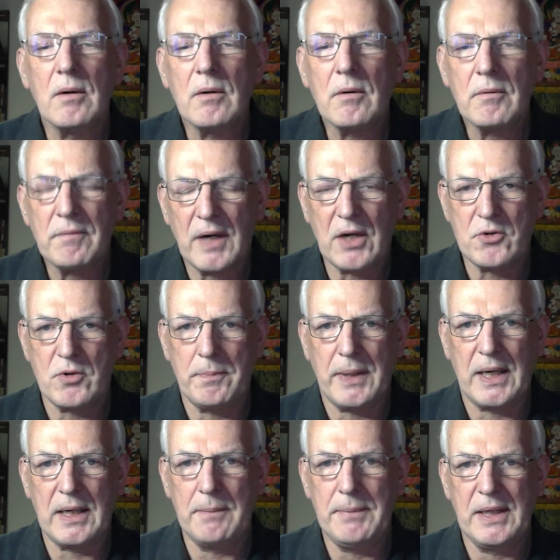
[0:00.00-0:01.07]

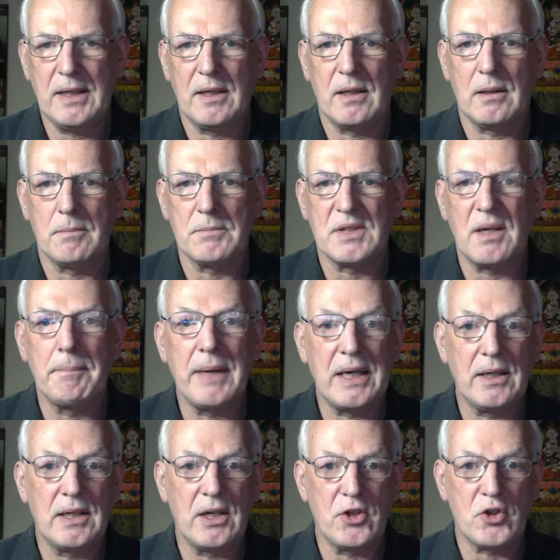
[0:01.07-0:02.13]
Vajrapani becomes a
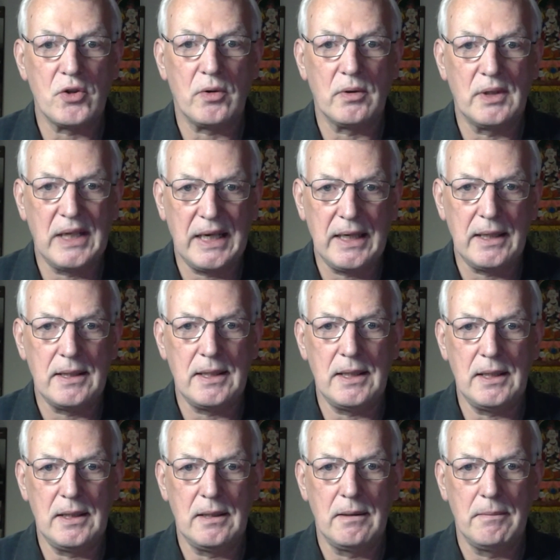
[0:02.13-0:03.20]
meditational
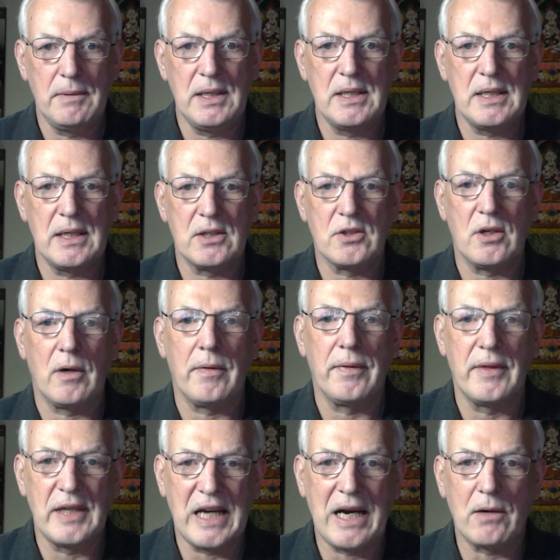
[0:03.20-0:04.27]
deity. He takes on
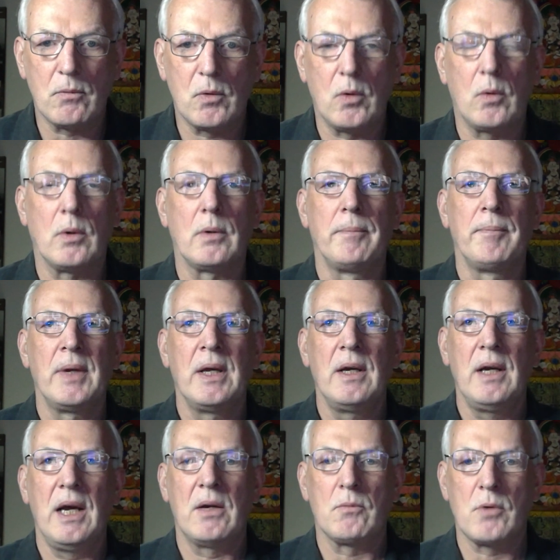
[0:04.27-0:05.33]
that role.
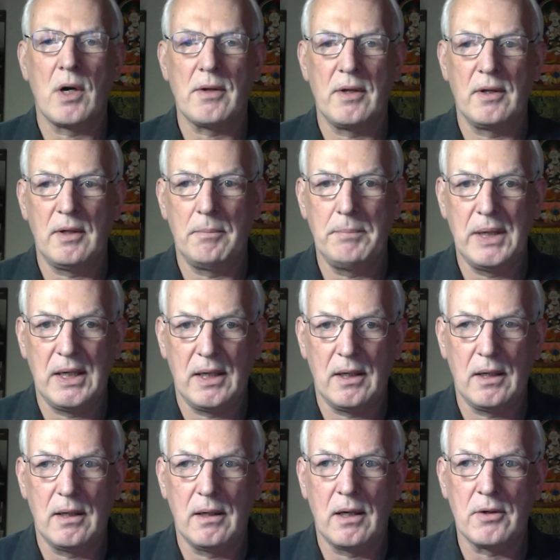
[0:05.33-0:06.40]
And rather than
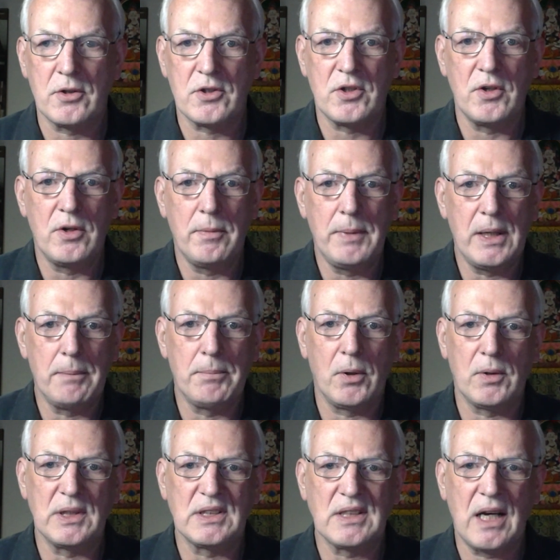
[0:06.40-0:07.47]
being understood to be a
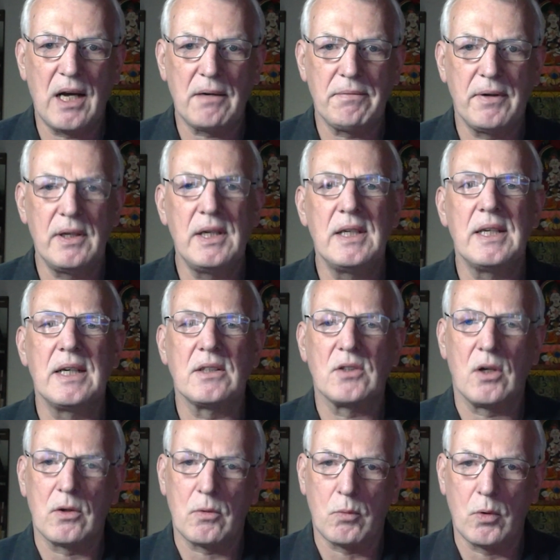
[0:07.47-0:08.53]
bodhisattva, he takes
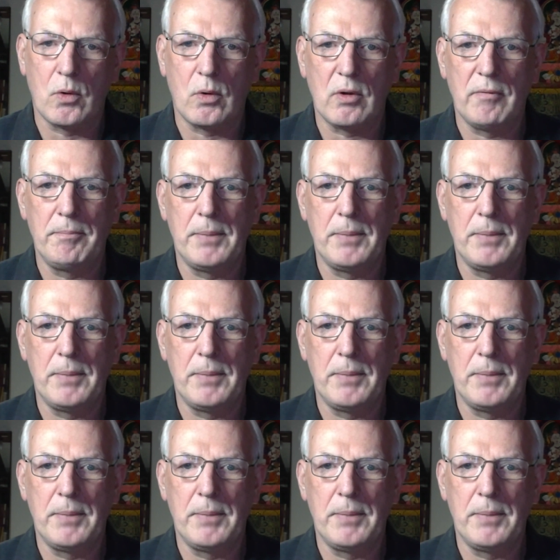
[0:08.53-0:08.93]
on the role of